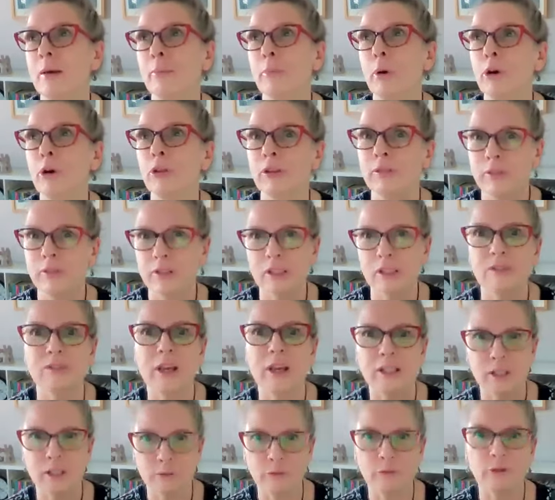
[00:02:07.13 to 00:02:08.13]
both of us have
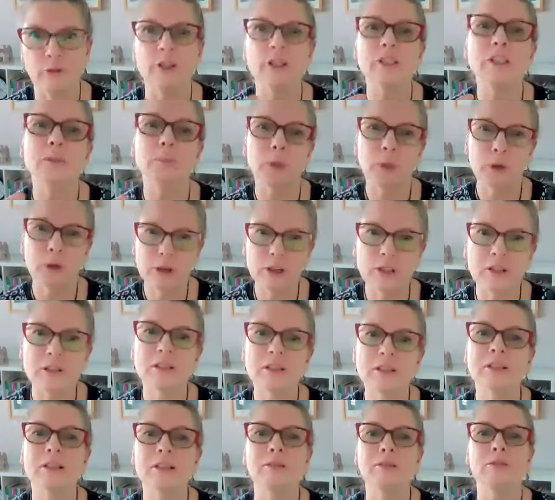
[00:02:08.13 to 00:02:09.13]
had different
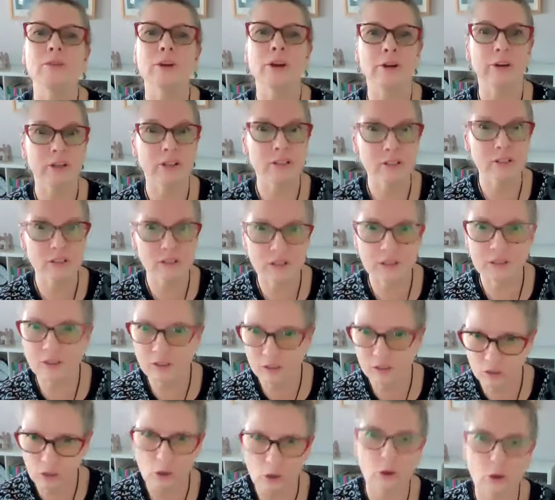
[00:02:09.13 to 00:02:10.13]
experiences in various
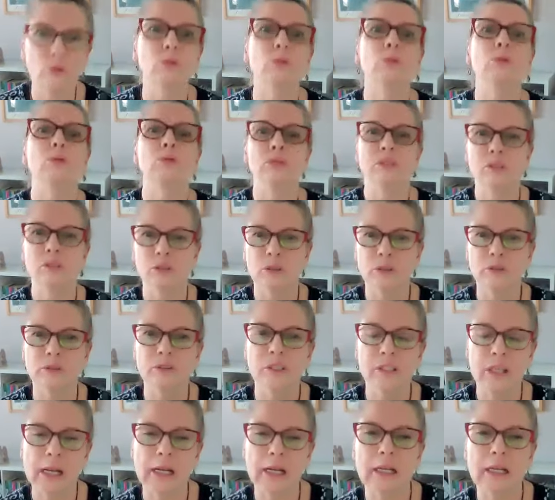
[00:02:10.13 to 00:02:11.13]
circles, sort of
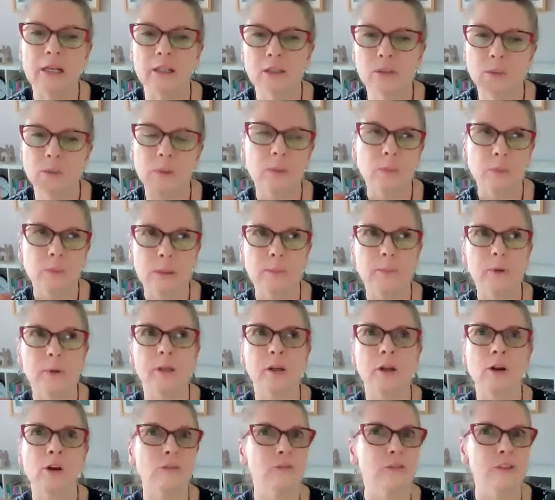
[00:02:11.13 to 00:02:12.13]
settings with
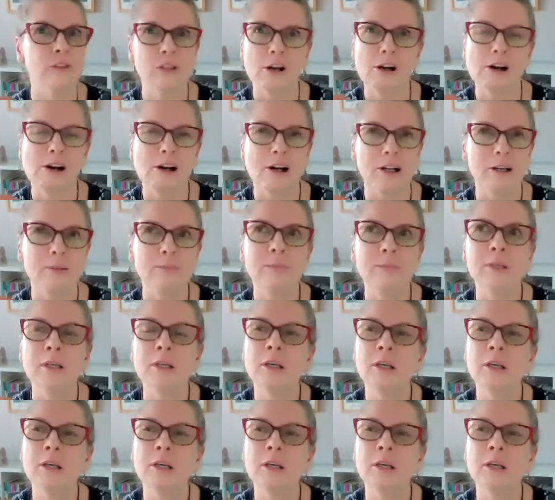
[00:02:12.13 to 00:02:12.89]
women over time.